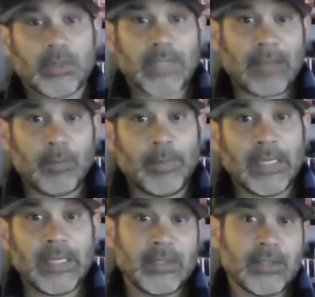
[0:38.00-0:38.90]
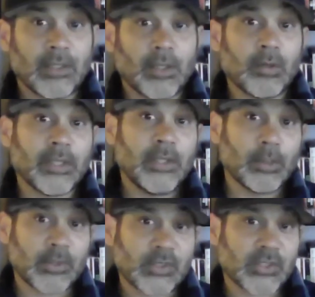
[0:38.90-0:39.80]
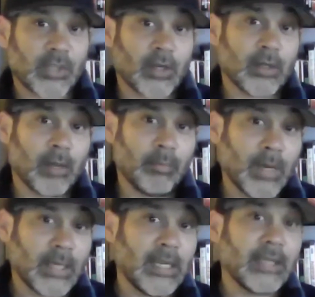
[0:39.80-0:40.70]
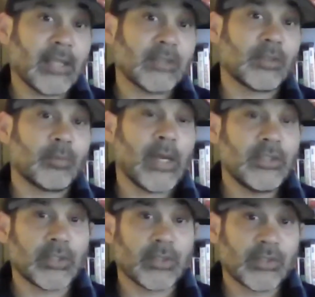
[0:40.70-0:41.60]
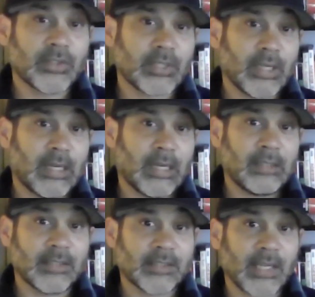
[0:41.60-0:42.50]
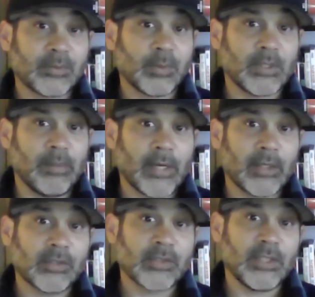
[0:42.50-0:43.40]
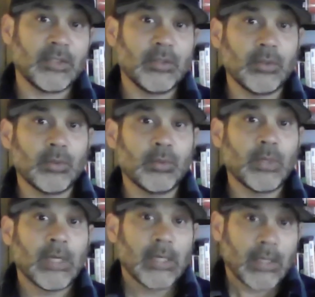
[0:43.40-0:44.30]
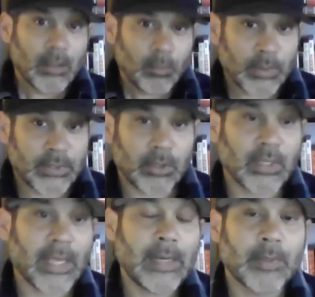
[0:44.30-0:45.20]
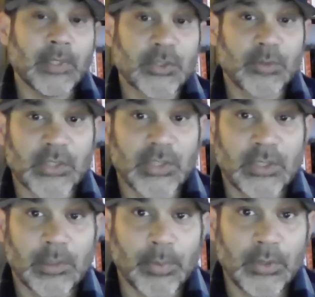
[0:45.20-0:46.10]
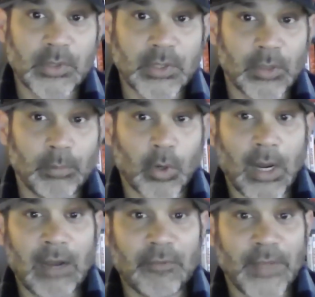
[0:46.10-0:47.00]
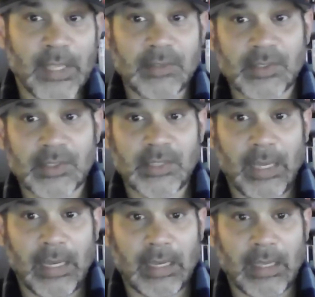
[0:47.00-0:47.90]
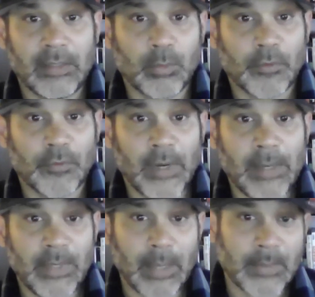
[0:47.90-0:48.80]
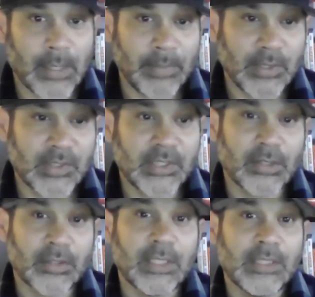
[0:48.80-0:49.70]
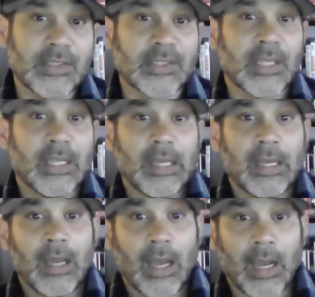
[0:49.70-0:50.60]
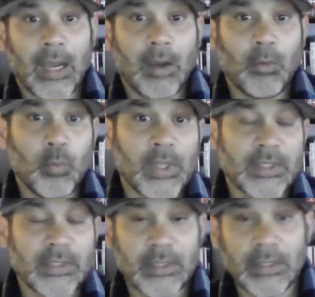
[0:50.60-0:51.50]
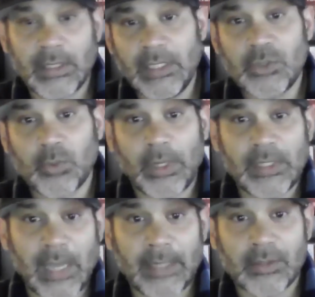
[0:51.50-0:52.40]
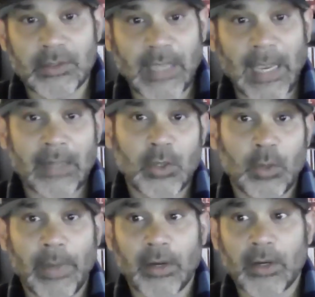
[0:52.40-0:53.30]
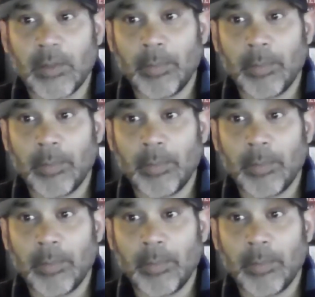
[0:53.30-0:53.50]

dive a bit into Logan Gilbert's start on Monday against the Rangers, discuss what the Mariners can do with their lineup construction to produce a little more offense, and we'll frame the upcoming series with the Detroit Tigers at Comerica